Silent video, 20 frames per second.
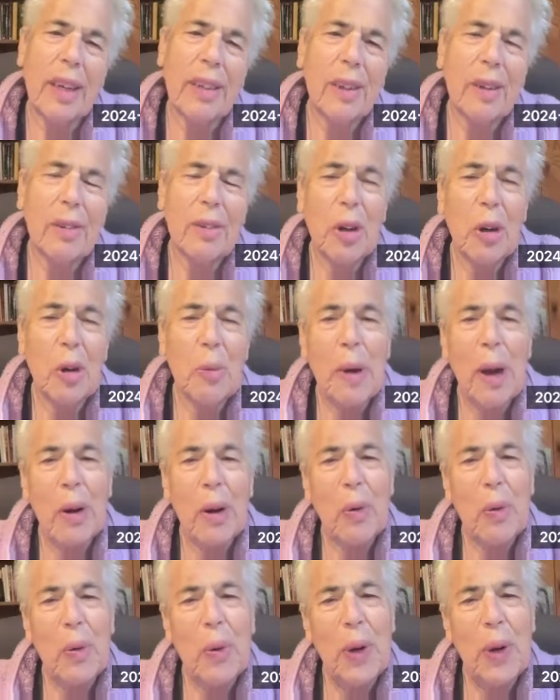don't know
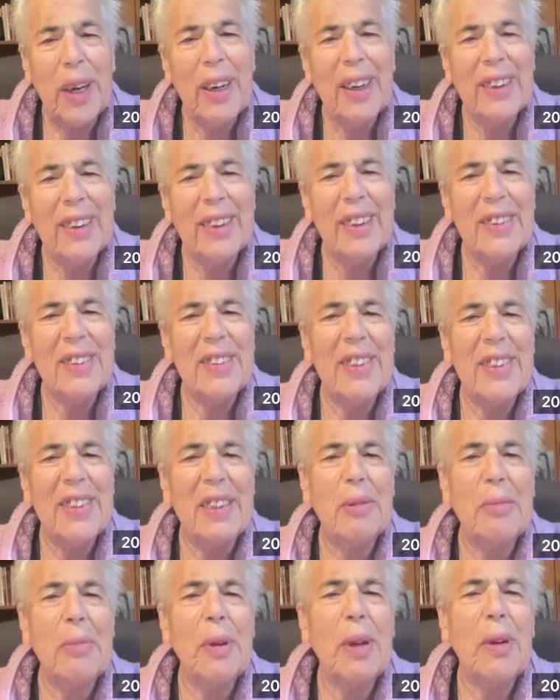about quick. It doesn't
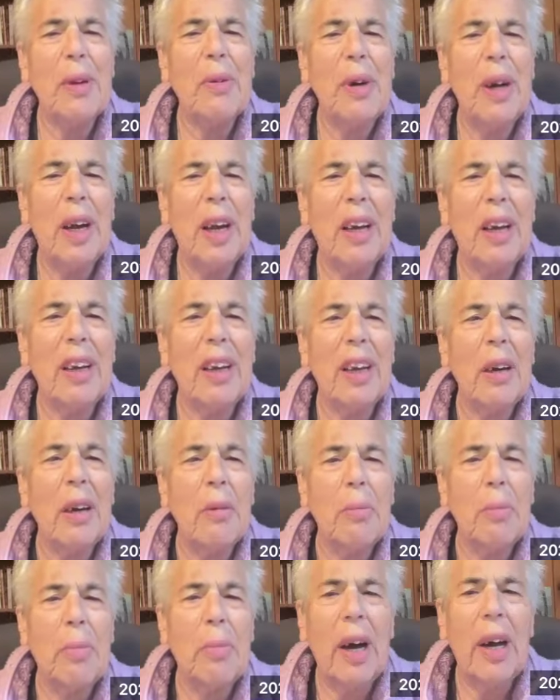need to be quick.
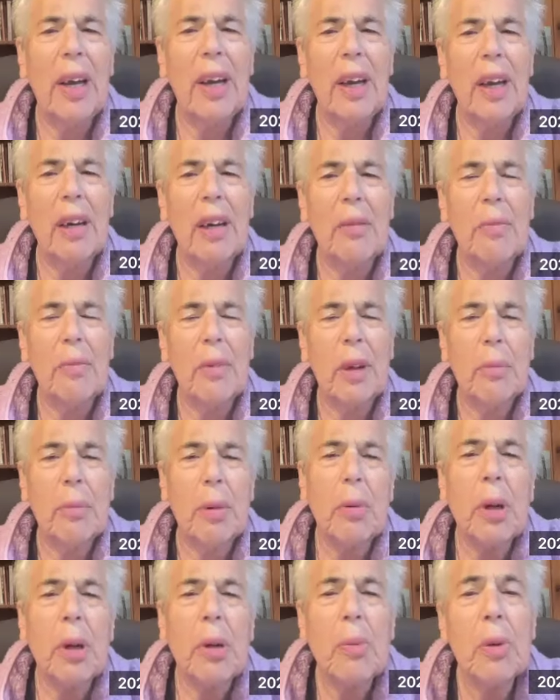
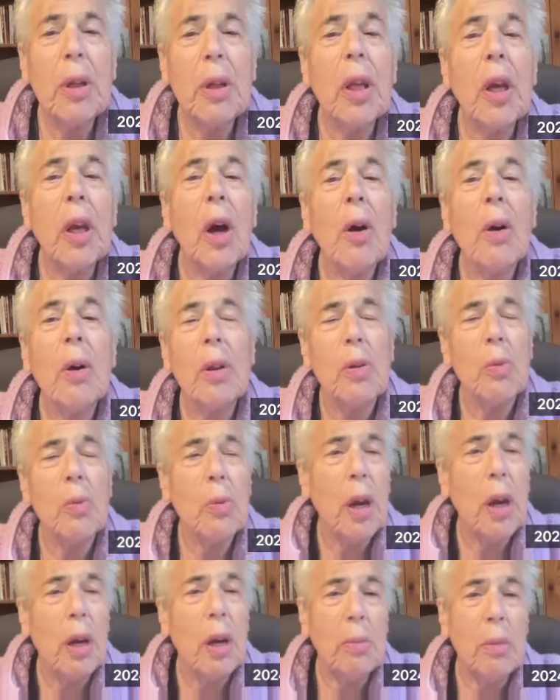But we really are in the
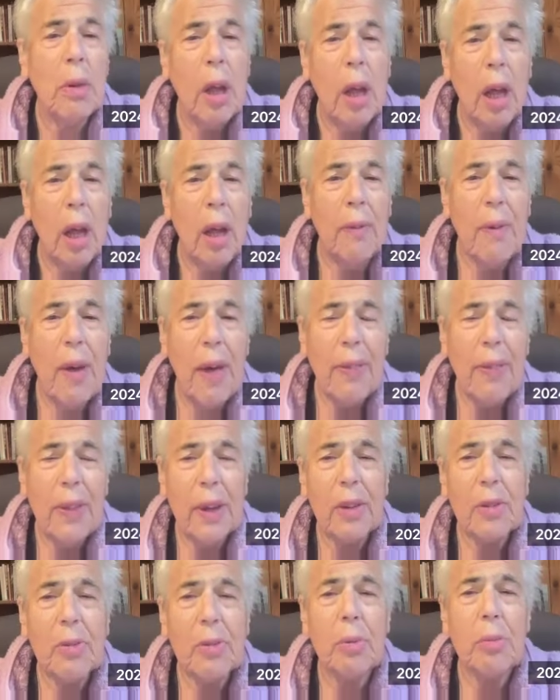realm of
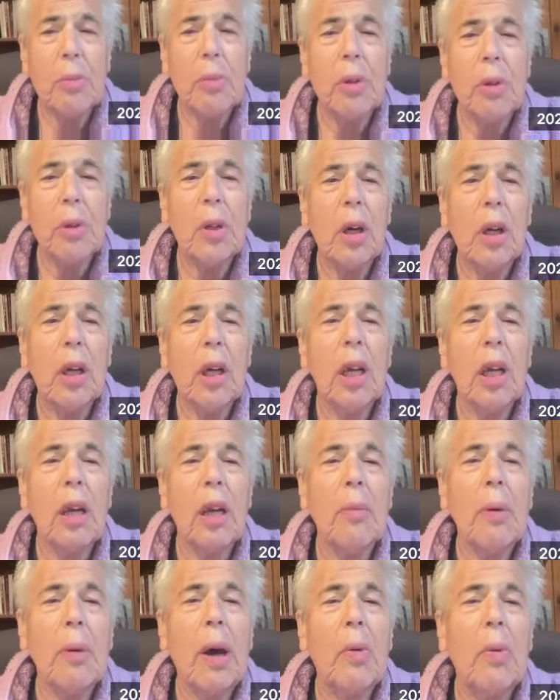ethics when we're talking
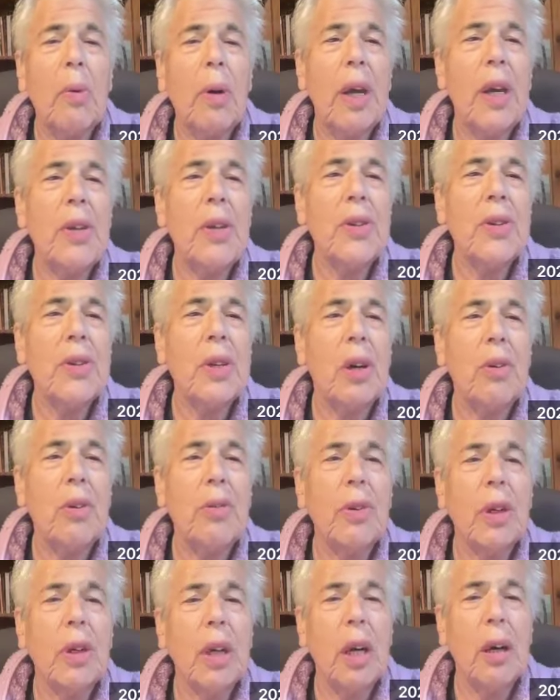about ways to
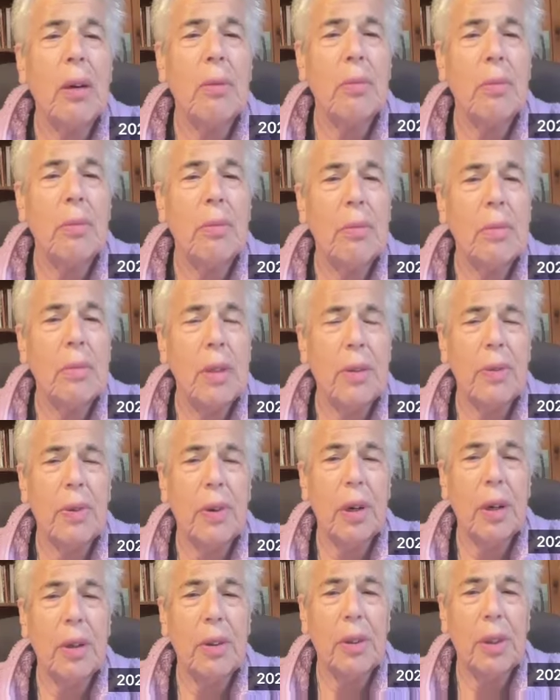overcome
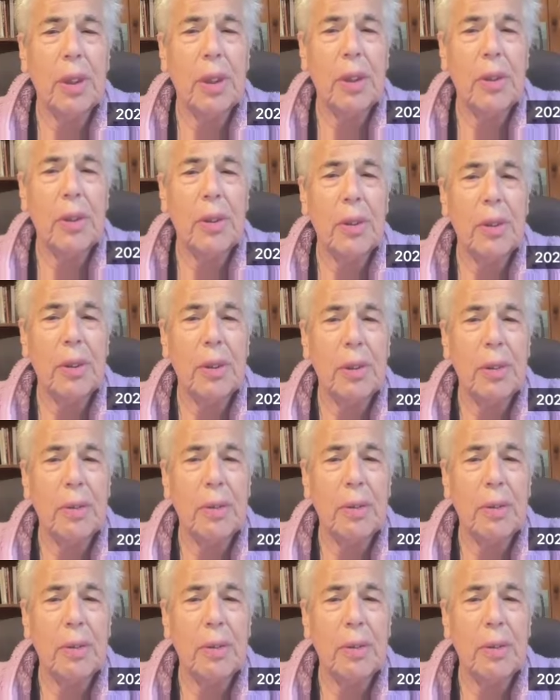difficulties.